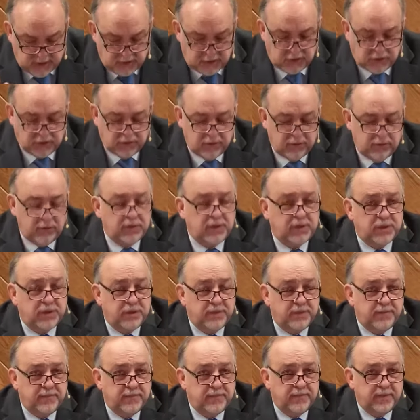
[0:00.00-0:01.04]
truth,
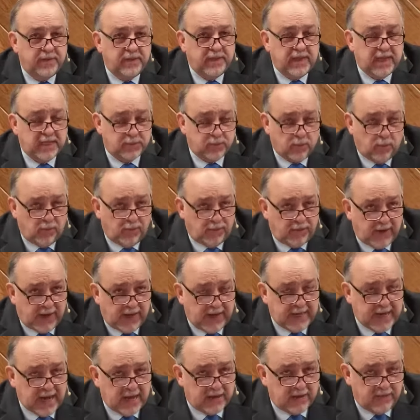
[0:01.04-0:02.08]
as we'll
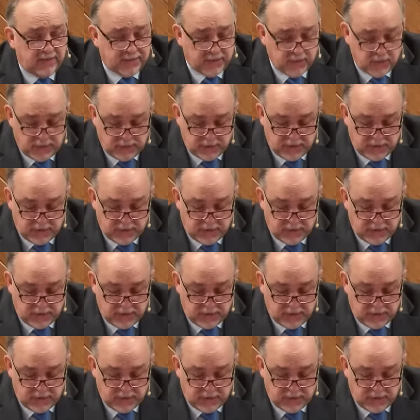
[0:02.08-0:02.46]
find out in further